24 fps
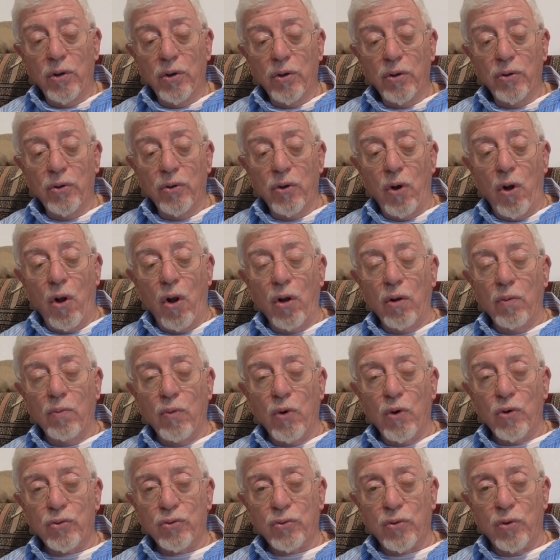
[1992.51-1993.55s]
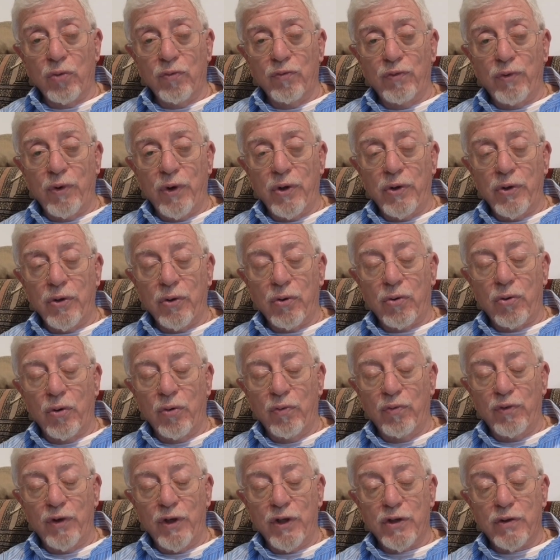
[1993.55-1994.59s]
"You almost
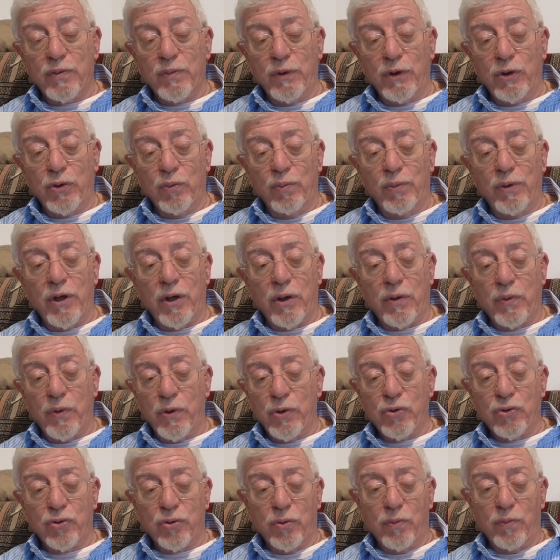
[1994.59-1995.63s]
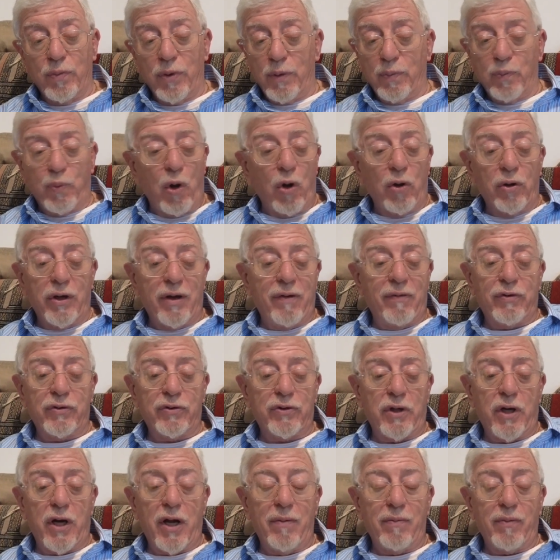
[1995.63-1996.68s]
convinced me to be a Christian." But Paul never
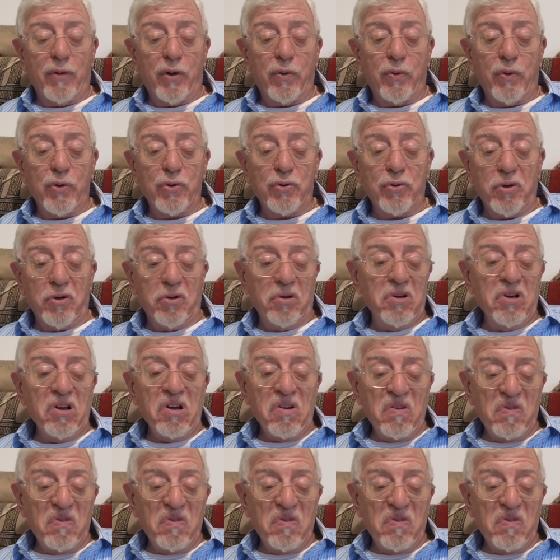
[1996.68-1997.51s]
said, "I'm a Christian."